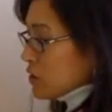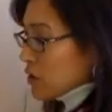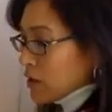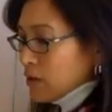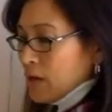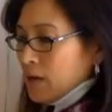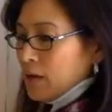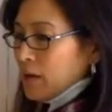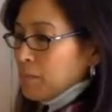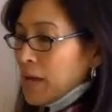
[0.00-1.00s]
she's our
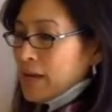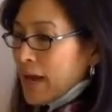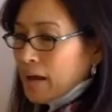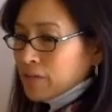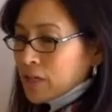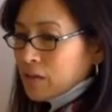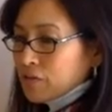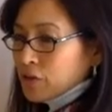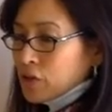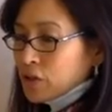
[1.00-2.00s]
main
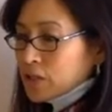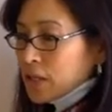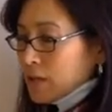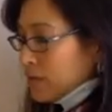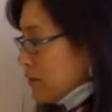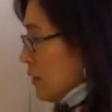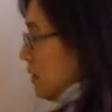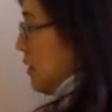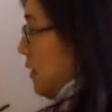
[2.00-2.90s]
advocate for nursing.